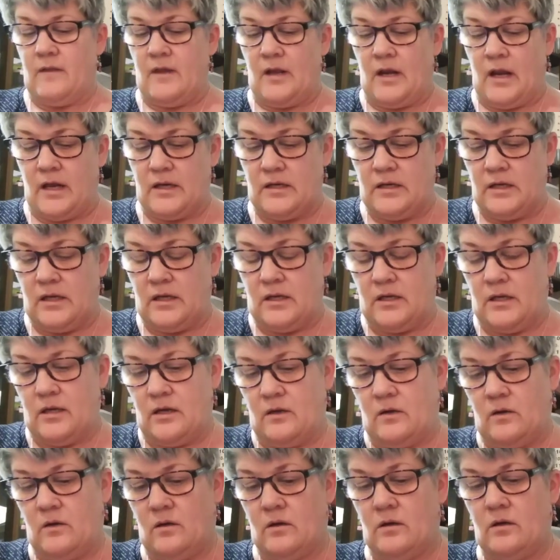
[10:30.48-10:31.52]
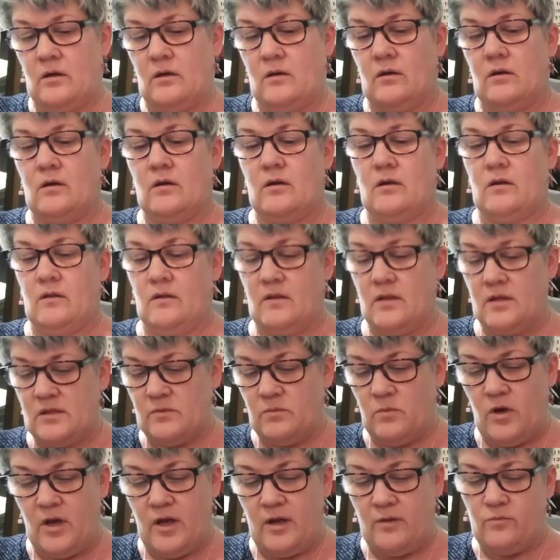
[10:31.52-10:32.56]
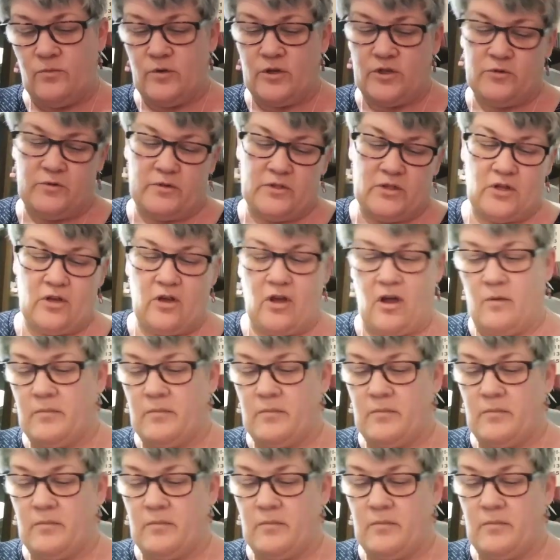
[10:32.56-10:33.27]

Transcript: And then I did this one, which was a